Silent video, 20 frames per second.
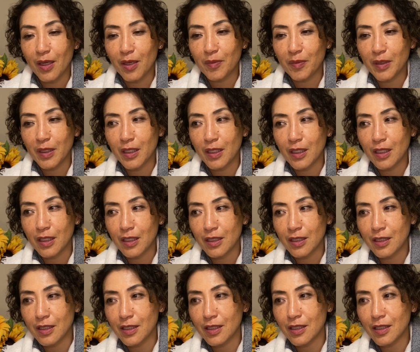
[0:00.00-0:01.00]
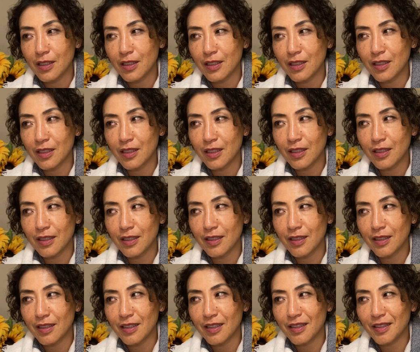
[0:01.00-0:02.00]
Because
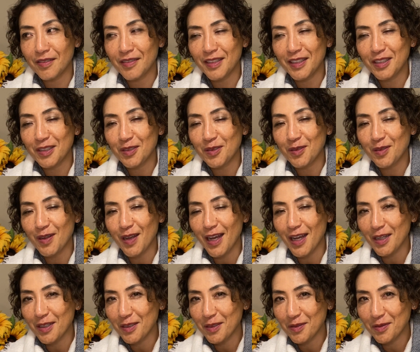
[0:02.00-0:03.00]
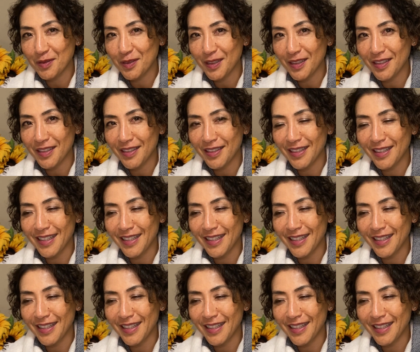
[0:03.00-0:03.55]
when you go out of the,